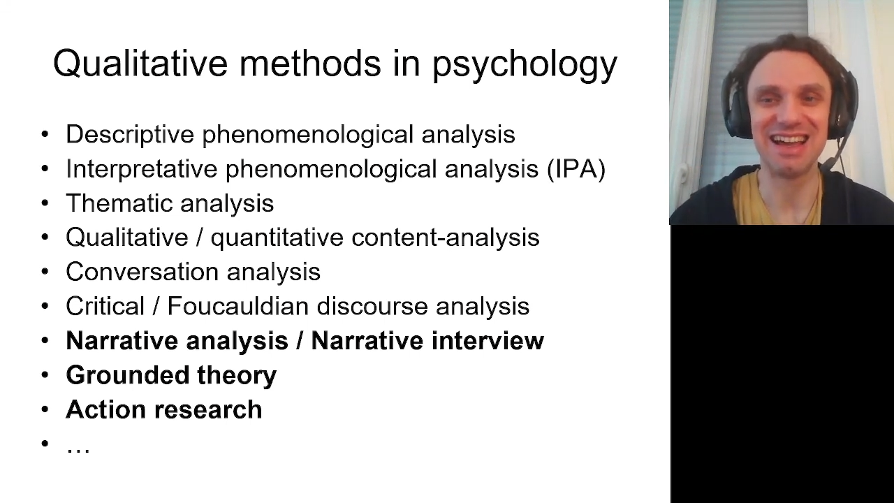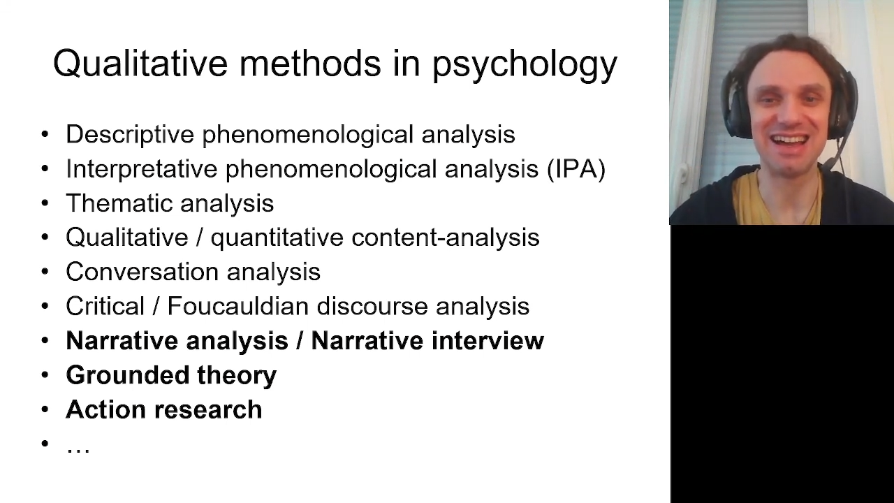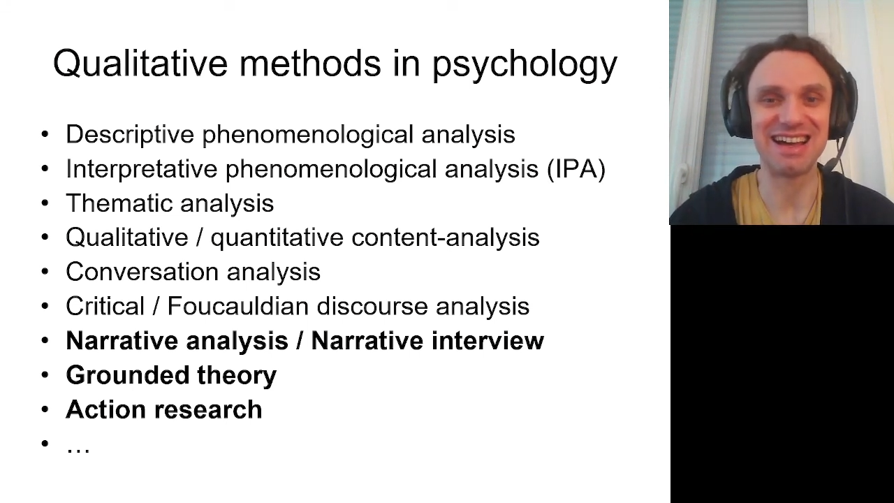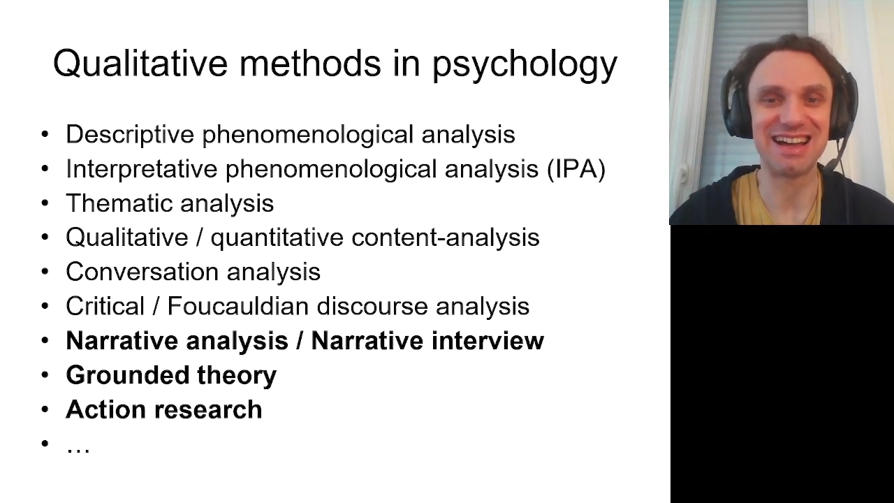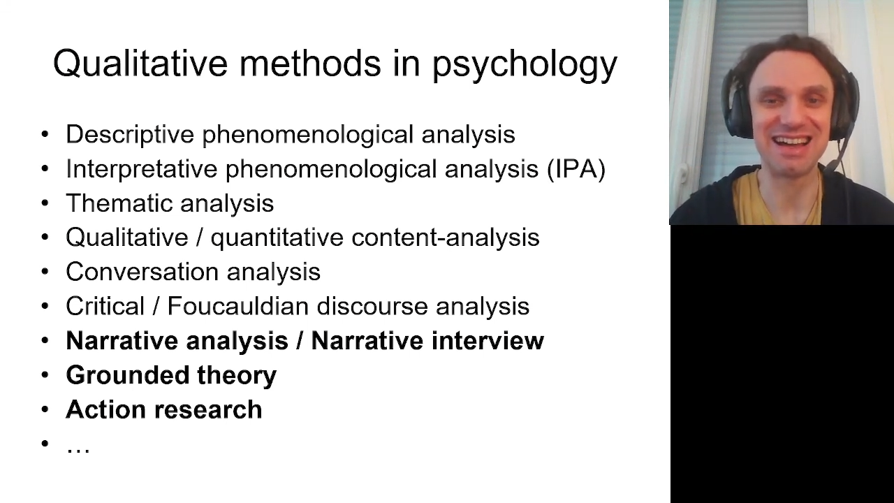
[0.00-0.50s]

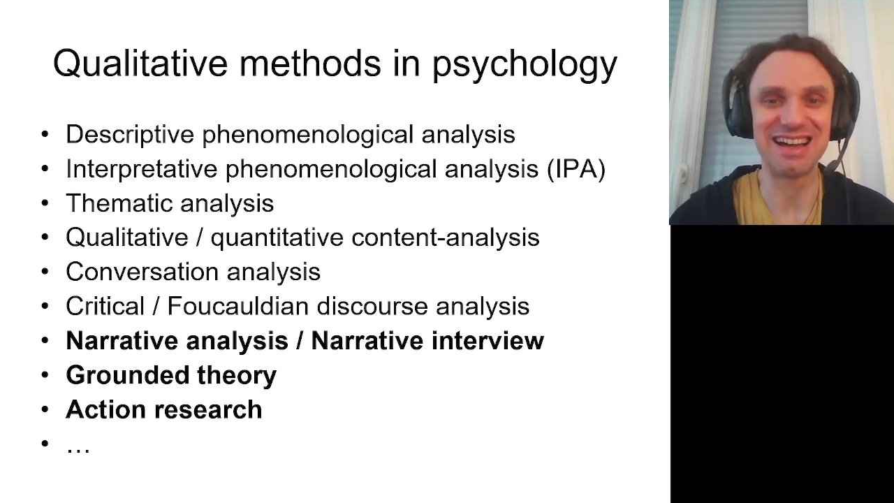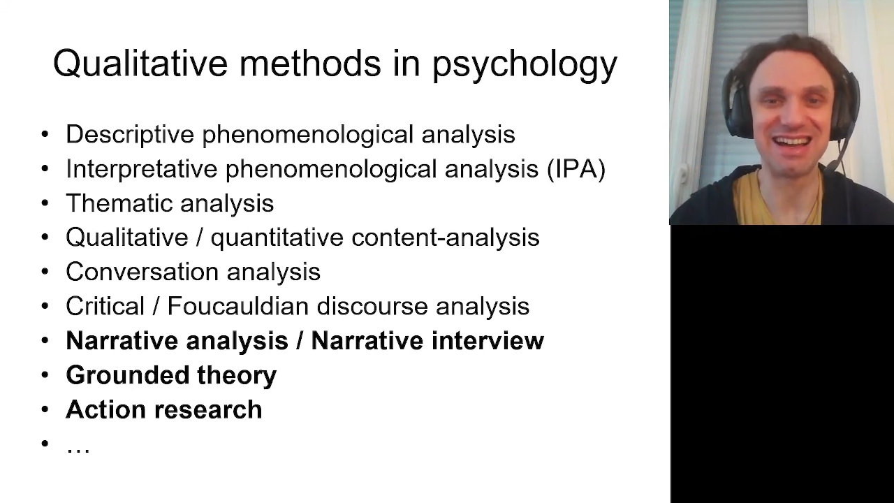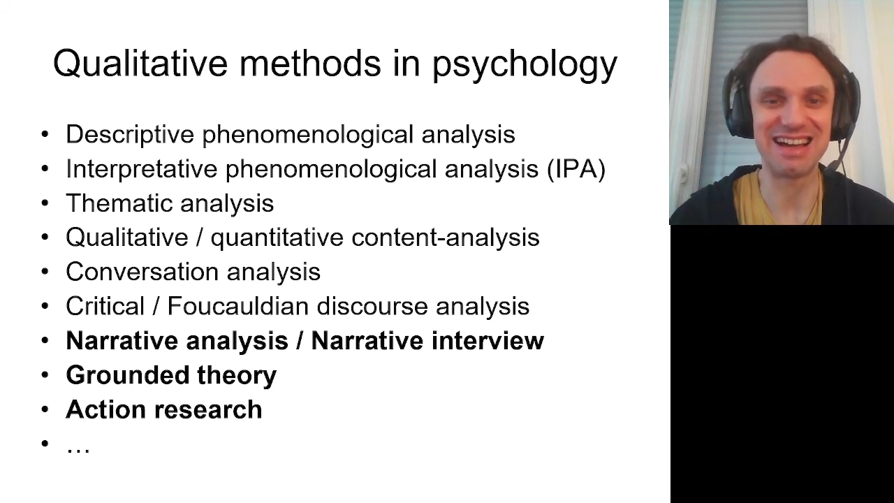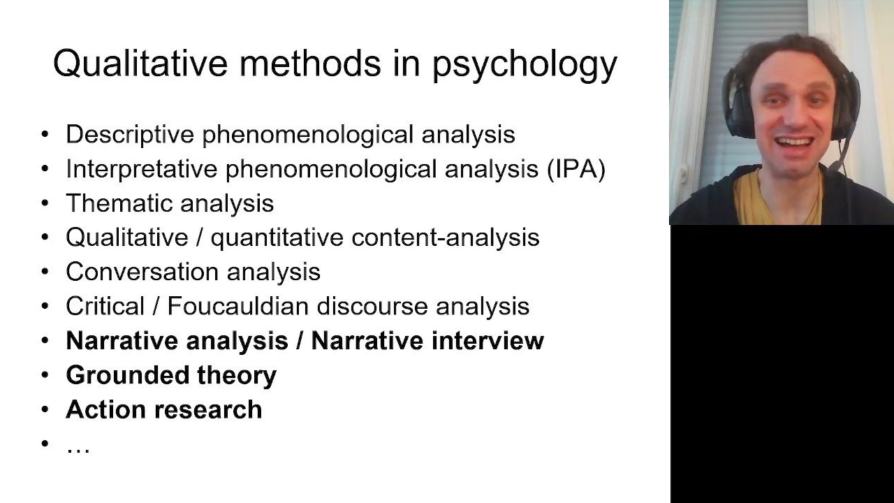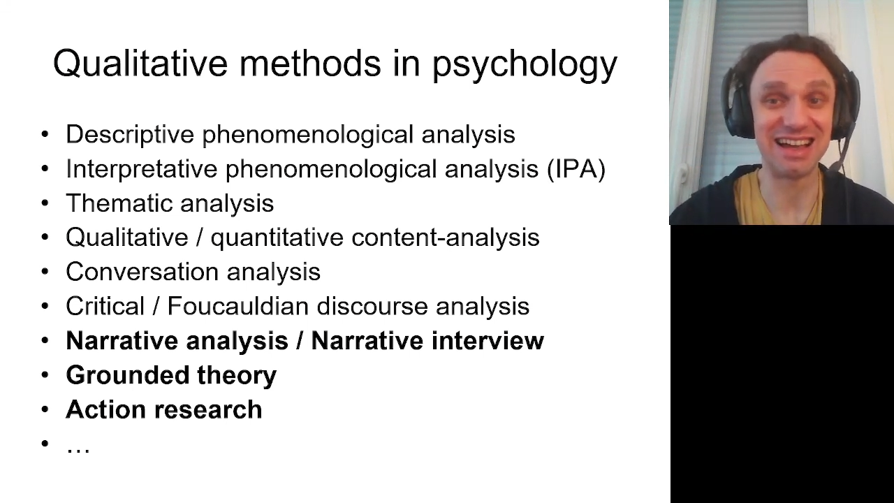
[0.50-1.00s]

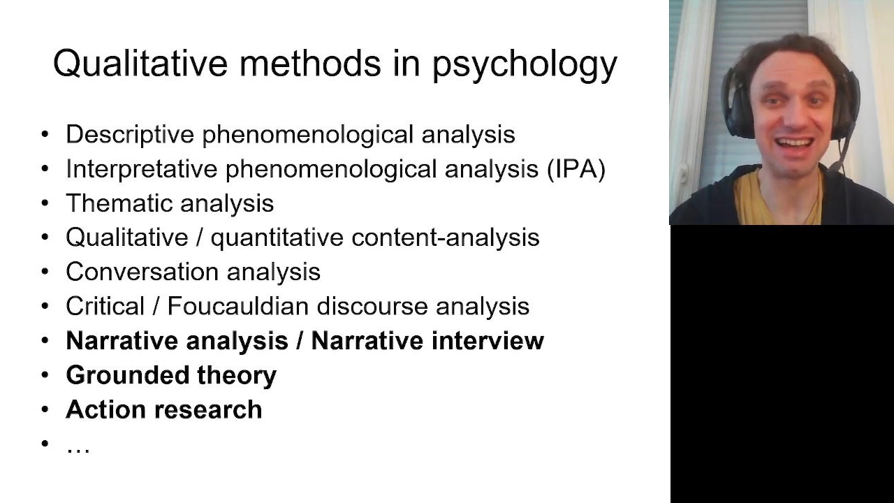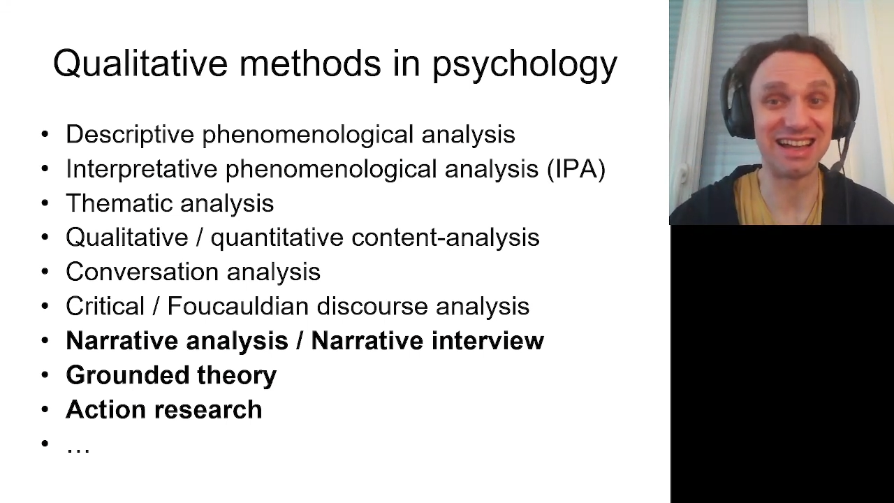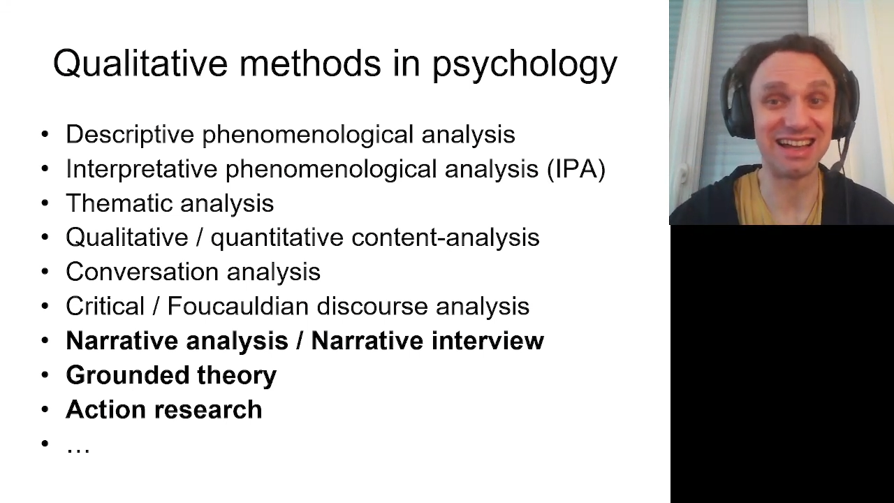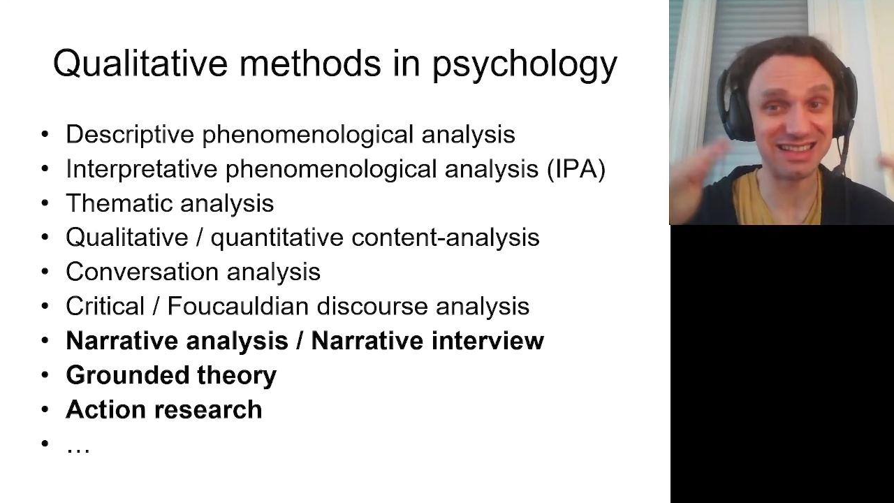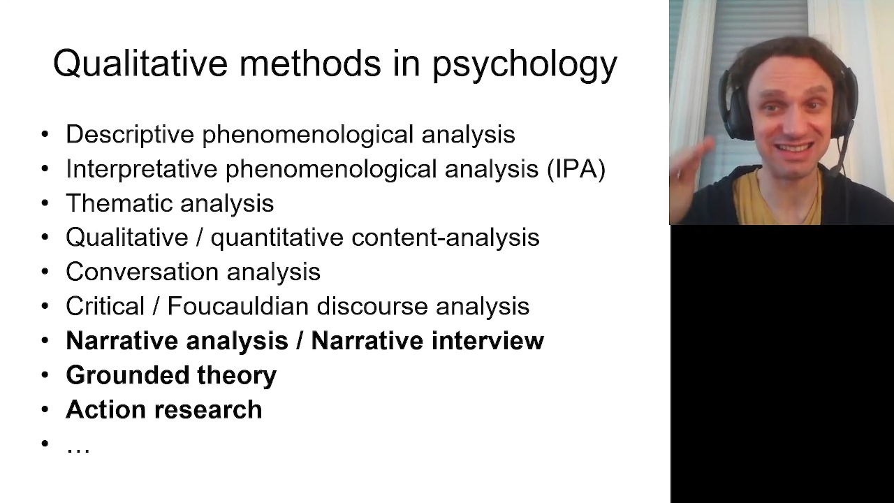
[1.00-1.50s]
And
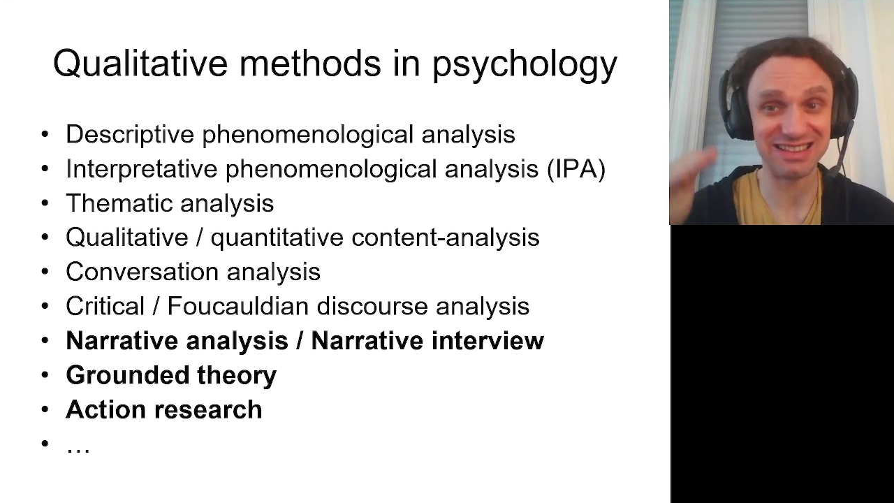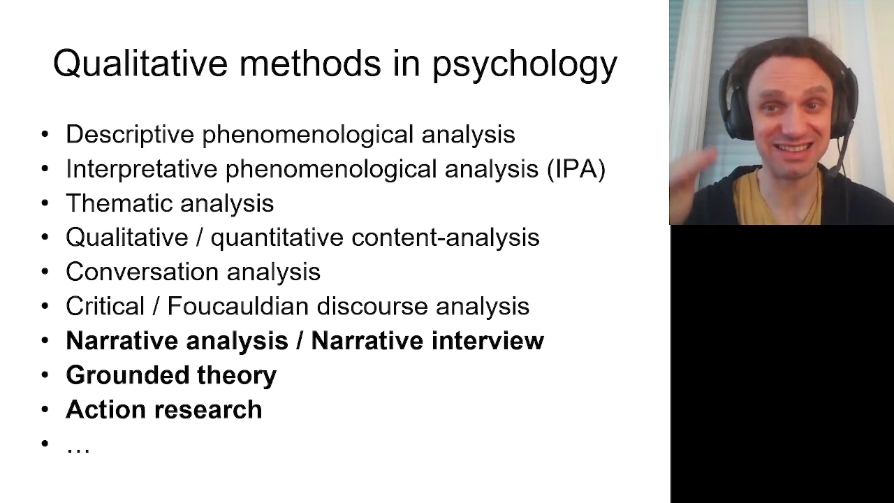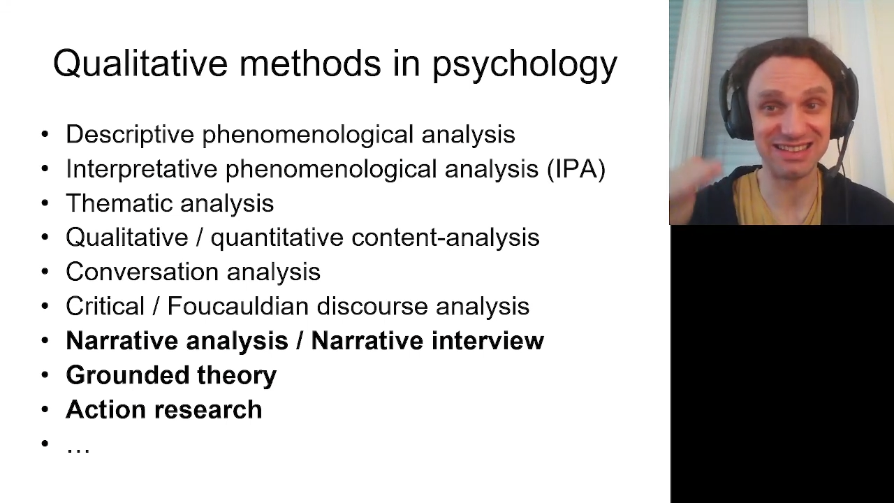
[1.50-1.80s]
then